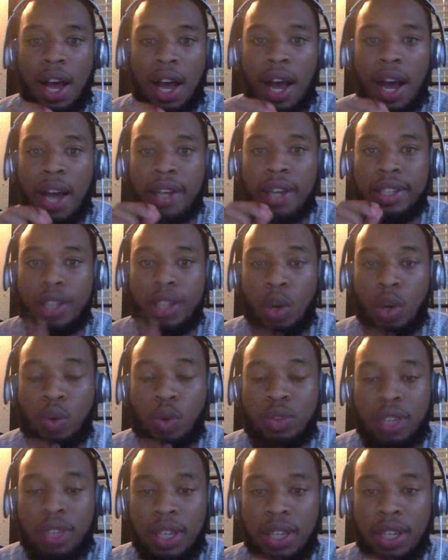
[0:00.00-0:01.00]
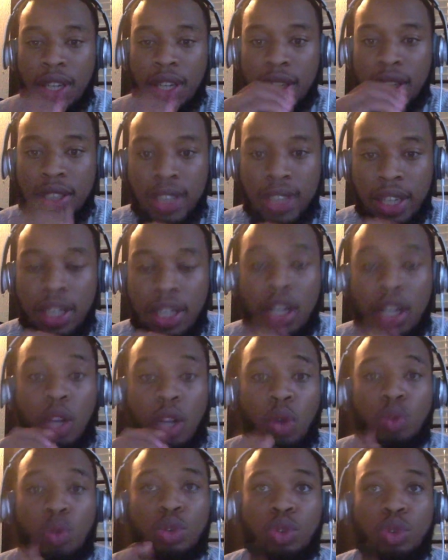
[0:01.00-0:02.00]
I don't think he's a
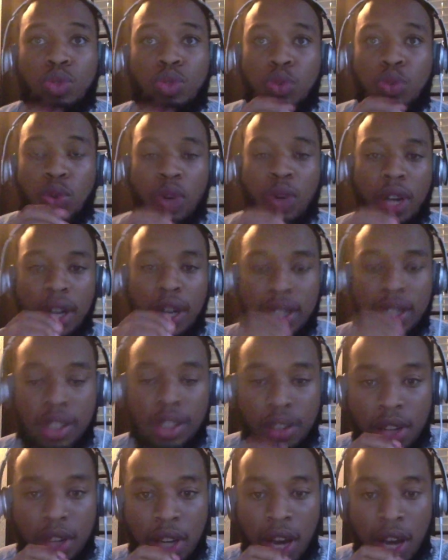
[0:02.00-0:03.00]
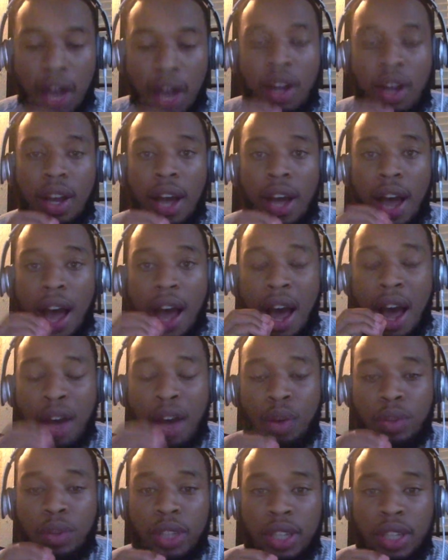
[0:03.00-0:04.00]
closer for a. I I
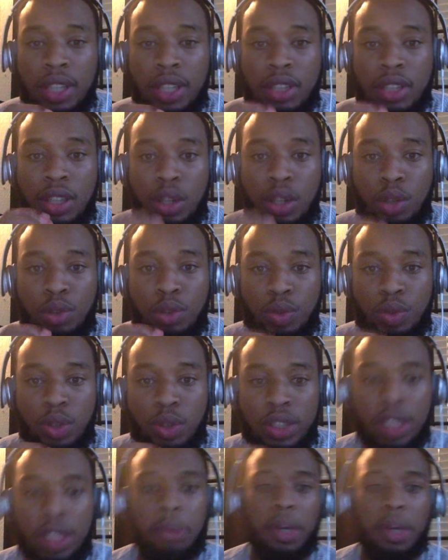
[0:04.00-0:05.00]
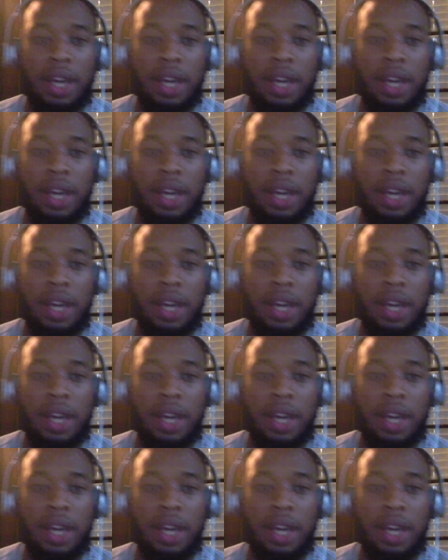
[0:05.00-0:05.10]
don't think he's a closer for a team.